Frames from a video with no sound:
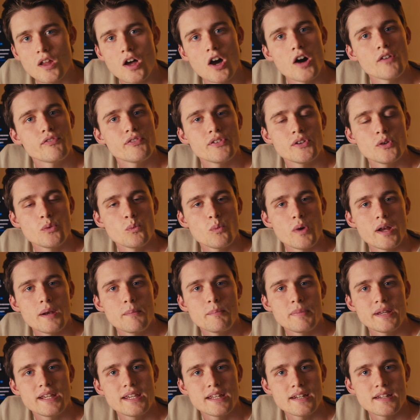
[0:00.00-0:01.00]
Often when
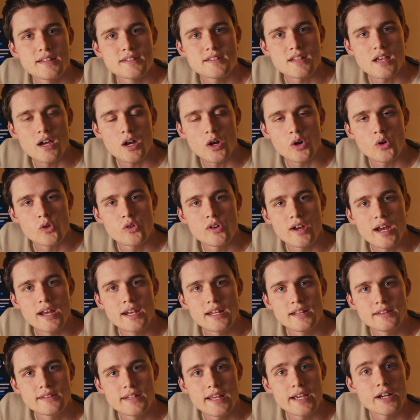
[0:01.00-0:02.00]
beginners are
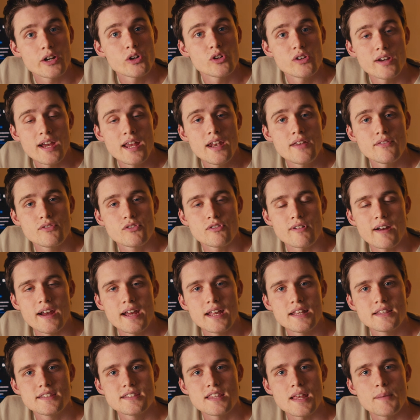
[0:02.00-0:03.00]
creating their creative
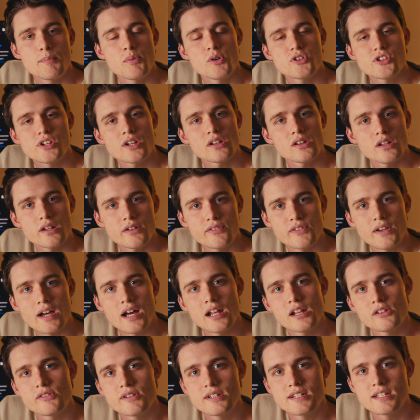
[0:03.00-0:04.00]
grades, they're pushing a lot of
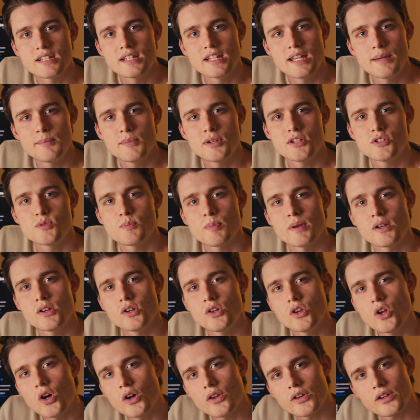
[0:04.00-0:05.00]
color into the image but
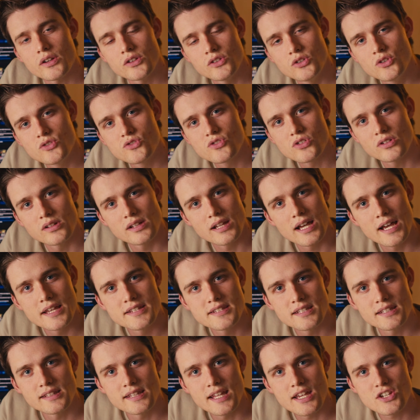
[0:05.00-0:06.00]
not
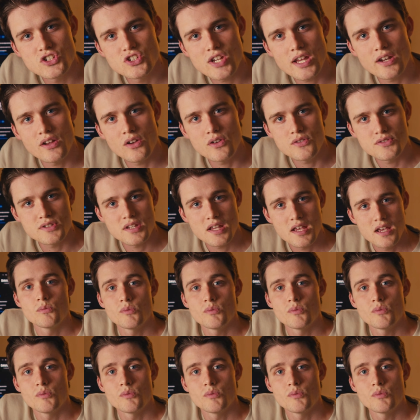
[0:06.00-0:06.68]
neutralizing their shadows,